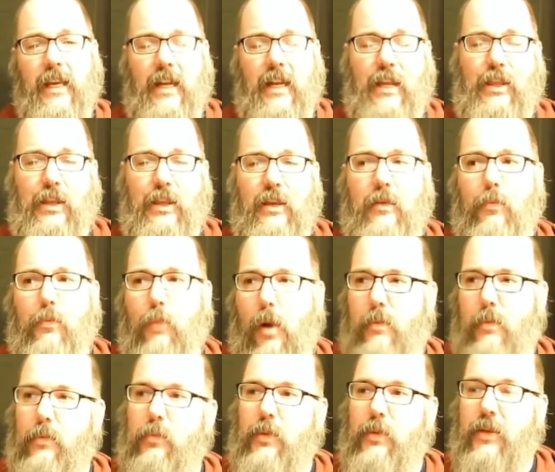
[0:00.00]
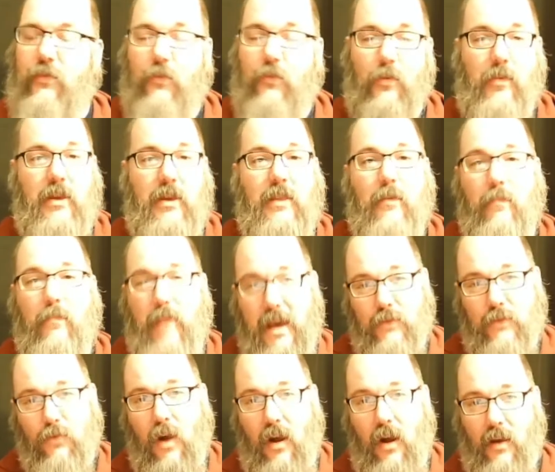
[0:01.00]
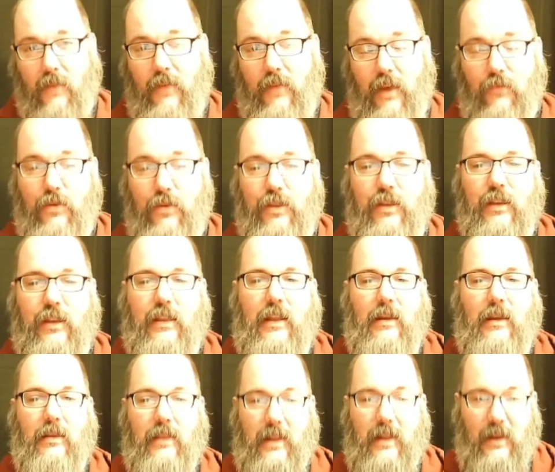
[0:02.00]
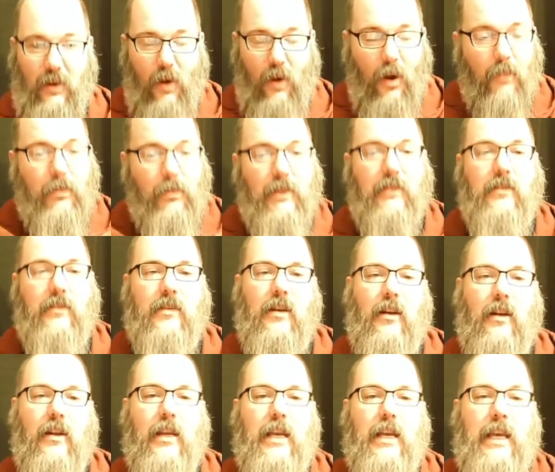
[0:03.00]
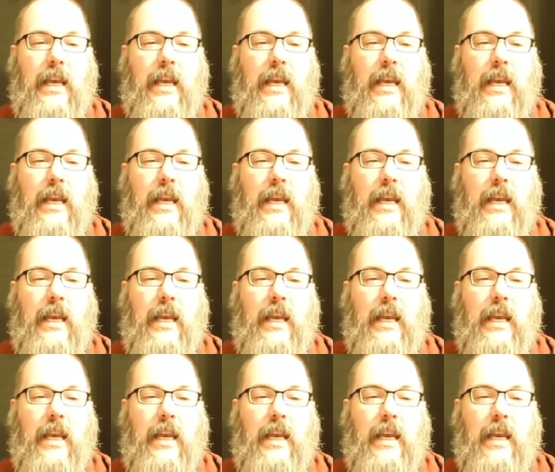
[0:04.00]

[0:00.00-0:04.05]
and I think probably for me the bedrock of everything that it all builds on,